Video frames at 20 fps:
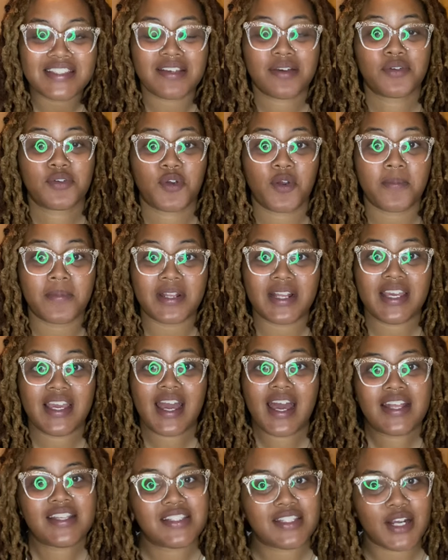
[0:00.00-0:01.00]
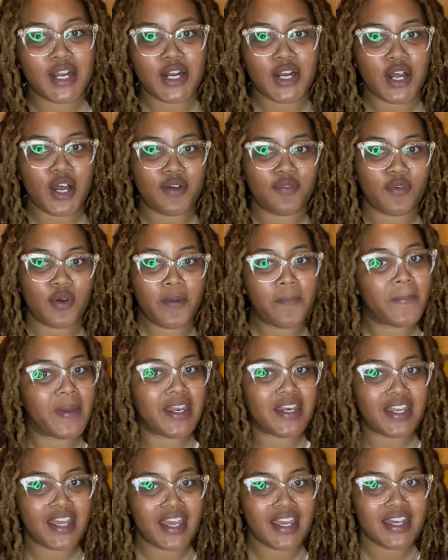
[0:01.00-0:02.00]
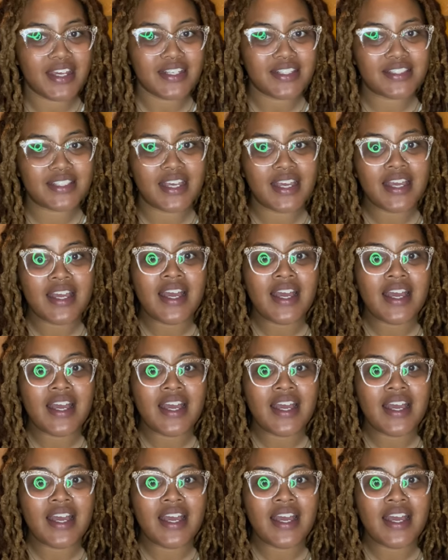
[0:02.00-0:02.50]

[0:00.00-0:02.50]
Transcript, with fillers: So normally I start off on Mondays